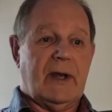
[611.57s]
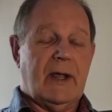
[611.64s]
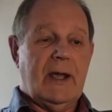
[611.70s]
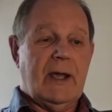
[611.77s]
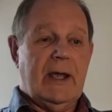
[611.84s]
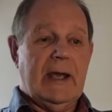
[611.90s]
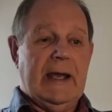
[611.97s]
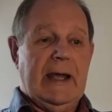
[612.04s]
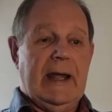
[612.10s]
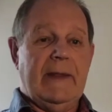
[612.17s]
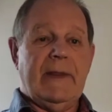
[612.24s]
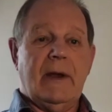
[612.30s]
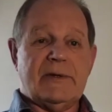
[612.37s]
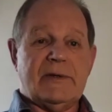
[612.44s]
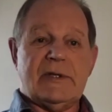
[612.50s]
and there
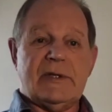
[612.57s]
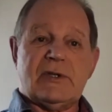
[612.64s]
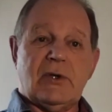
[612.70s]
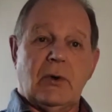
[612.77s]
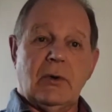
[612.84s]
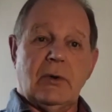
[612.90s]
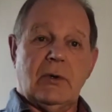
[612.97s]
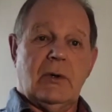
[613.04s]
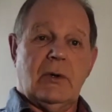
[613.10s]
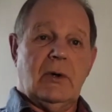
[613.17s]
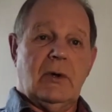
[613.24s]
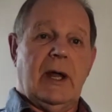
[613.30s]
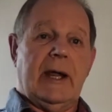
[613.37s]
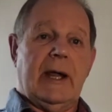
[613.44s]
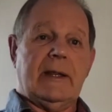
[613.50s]
was this sword
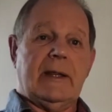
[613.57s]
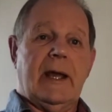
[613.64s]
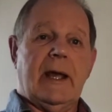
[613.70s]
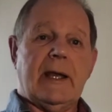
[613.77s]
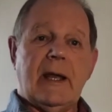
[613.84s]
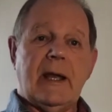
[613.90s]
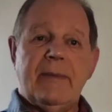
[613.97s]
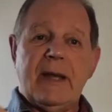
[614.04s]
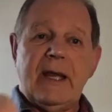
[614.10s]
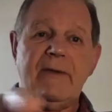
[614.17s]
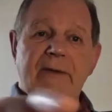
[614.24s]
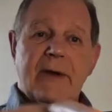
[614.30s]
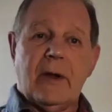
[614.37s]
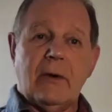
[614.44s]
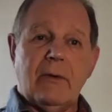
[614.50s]
lying there, and I believe
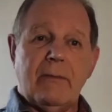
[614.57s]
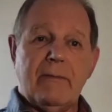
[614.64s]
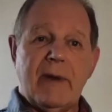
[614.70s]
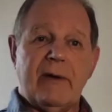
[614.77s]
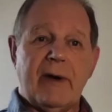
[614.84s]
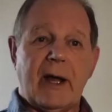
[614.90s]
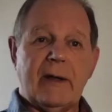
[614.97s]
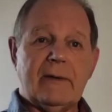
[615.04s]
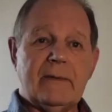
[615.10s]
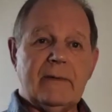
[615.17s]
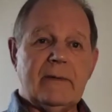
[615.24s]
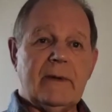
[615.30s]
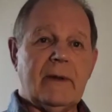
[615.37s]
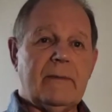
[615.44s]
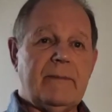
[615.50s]
an old mirror
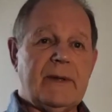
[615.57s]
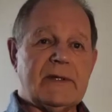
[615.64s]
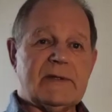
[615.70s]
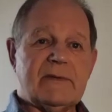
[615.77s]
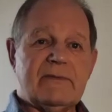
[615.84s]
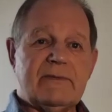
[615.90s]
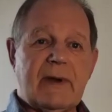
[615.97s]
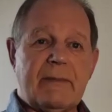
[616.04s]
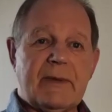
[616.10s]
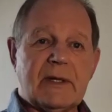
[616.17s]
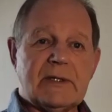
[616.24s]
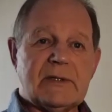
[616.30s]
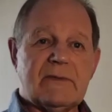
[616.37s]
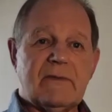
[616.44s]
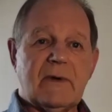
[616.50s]
and bits of
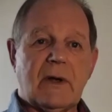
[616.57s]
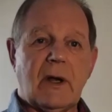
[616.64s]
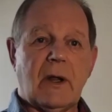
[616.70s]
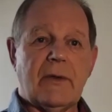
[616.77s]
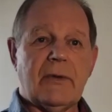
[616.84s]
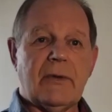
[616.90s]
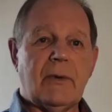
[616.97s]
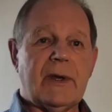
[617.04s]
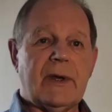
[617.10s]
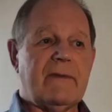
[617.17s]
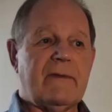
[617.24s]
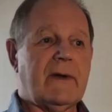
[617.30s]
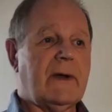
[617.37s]
remnants of cloth or whatever.